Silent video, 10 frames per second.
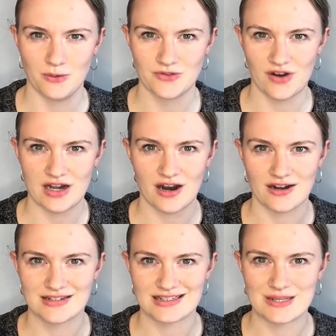It was very
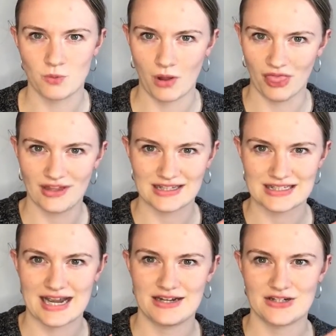hard to keep one thing
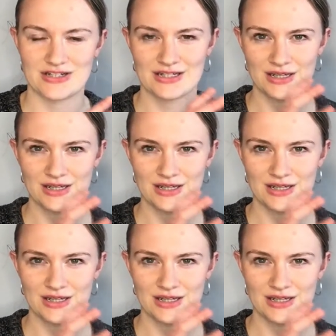standard